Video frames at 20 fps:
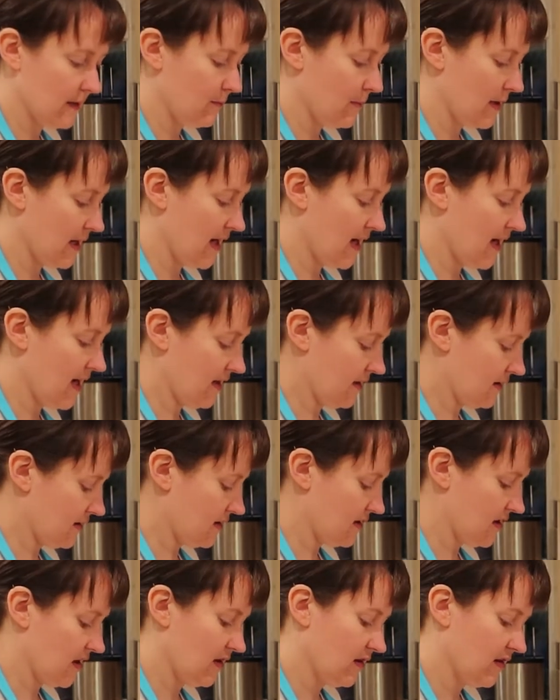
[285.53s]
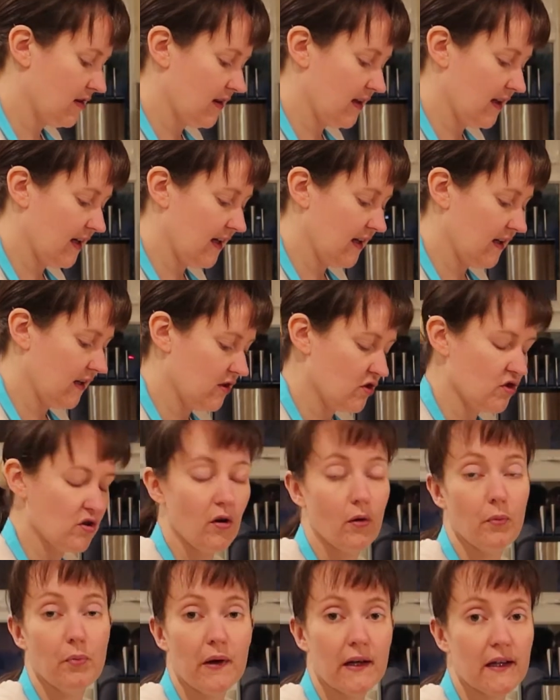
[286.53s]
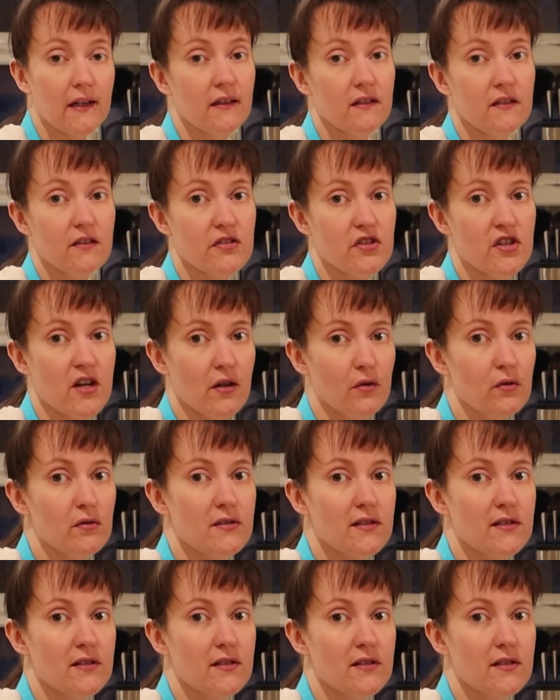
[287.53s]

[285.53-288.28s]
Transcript: minutes so the shortbread can chill,